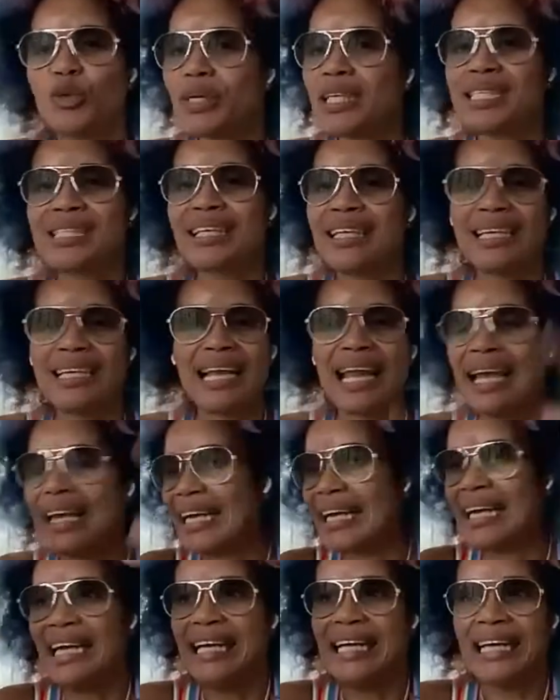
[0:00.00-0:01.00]
Zuri is gonna
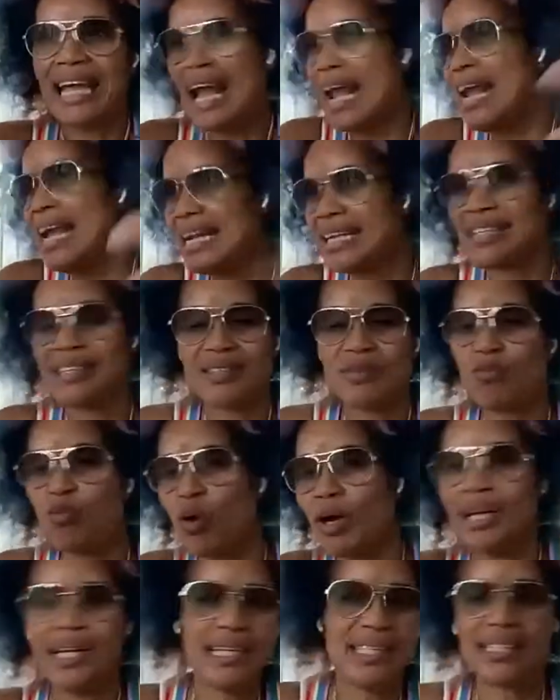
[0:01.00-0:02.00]
like hate
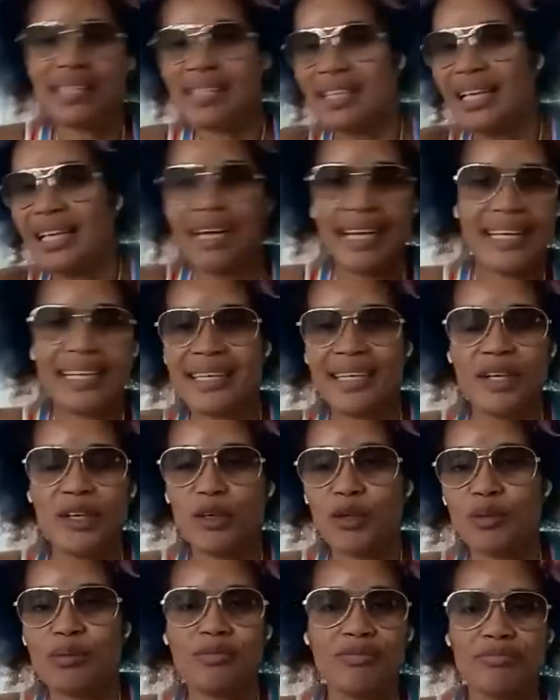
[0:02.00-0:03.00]
wanting to, like,
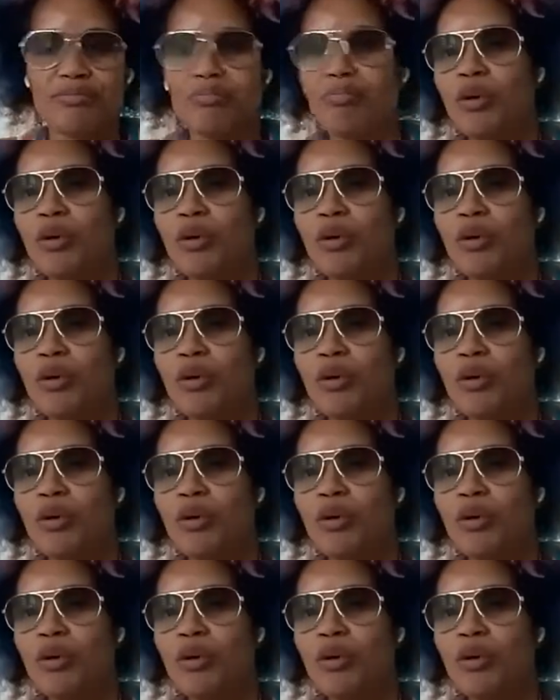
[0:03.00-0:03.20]
you know,